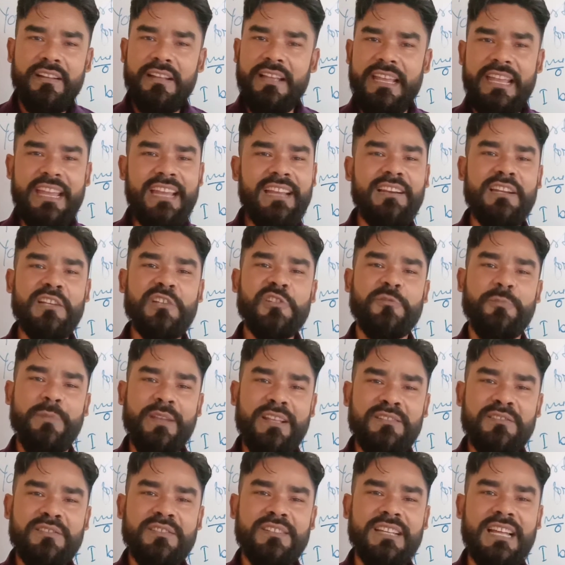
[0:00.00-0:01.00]
English
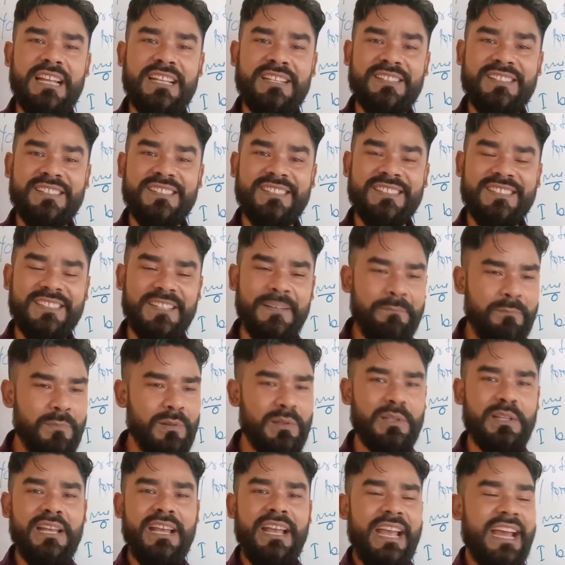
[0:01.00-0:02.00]
means a
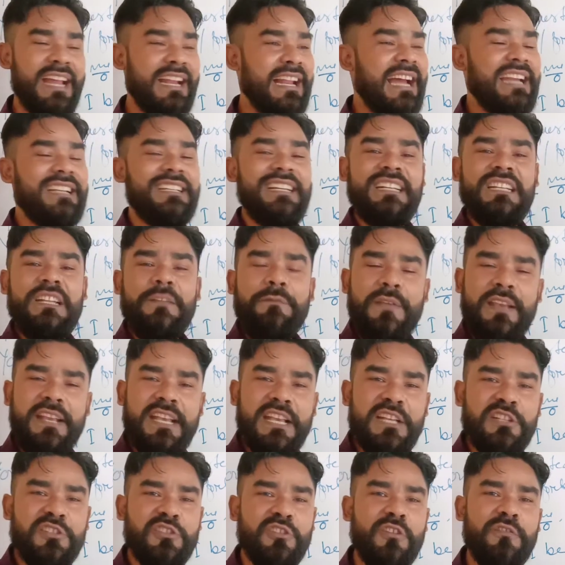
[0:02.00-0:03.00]
symbol and
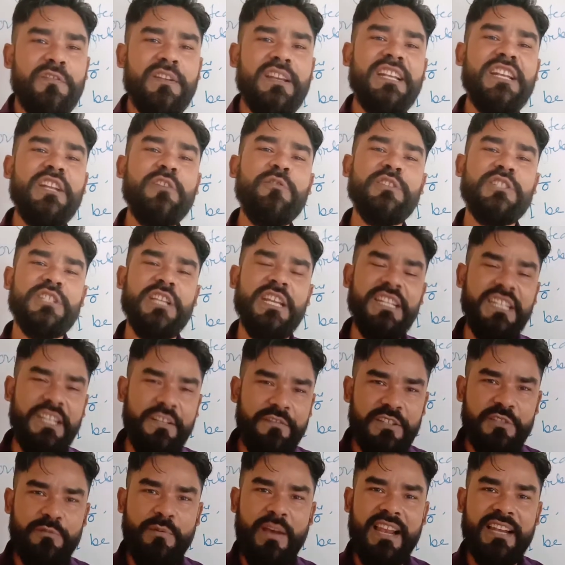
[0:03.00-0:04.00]
identification of an
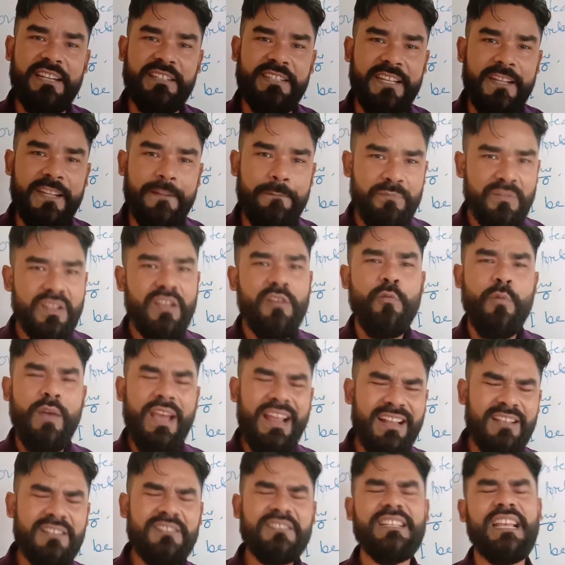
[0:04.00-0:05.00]
individuality.
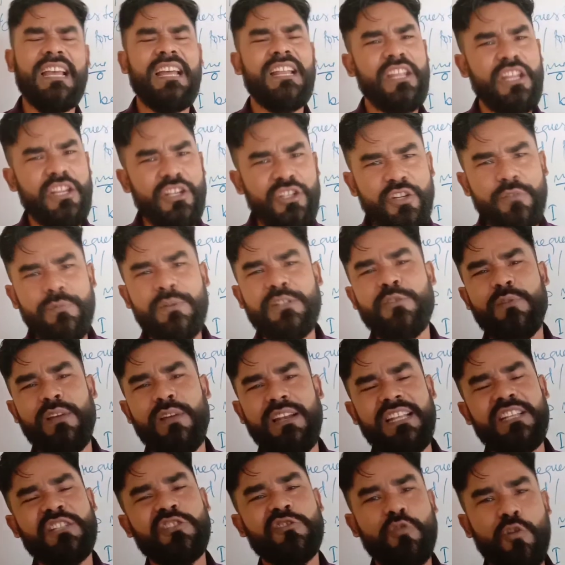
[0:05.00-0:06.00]
Whereas an individual
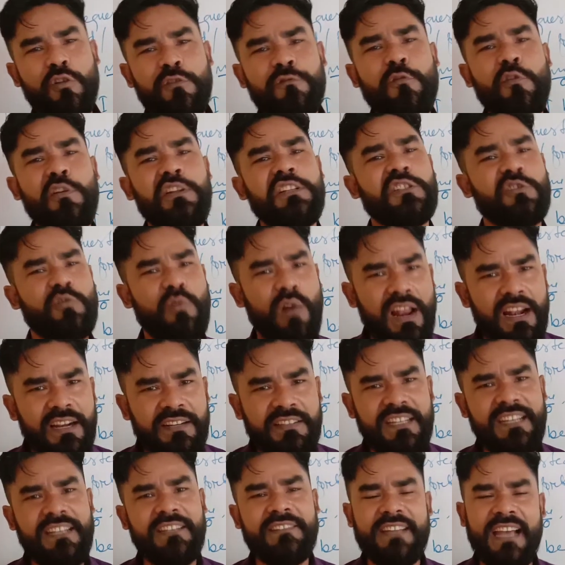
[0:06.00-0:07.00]
is known for his
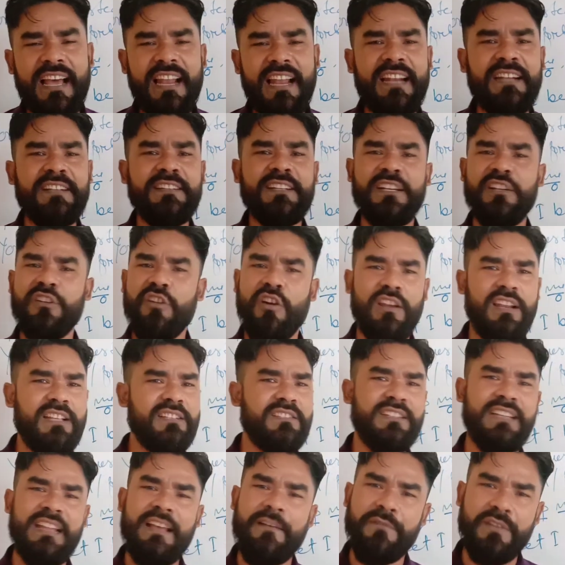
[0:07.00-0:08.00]
quality, talent and knowledge
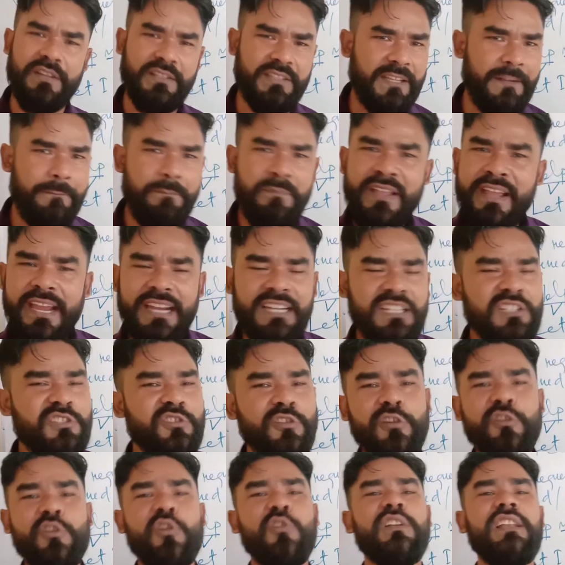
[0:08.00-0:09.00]
in everything. It is
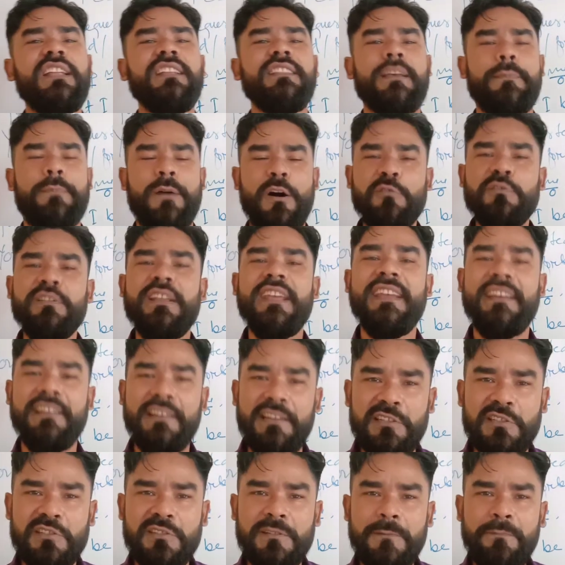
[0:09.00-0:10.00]
not only about
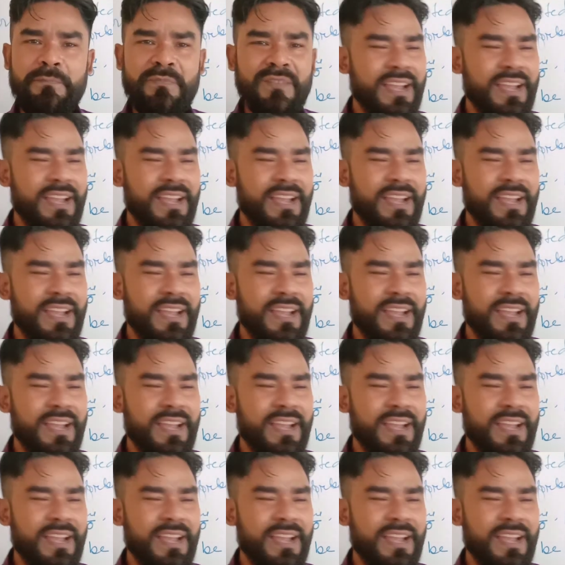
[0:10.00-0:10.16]
English.